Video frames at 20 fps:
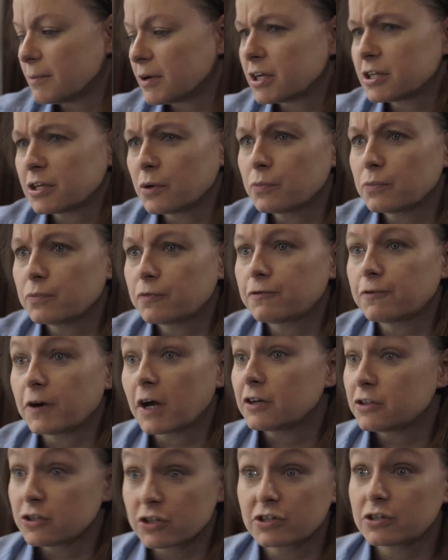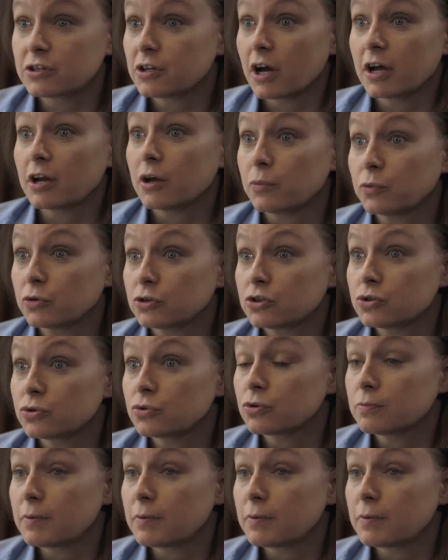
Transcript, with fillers: and I don't, I just, I don't want to talk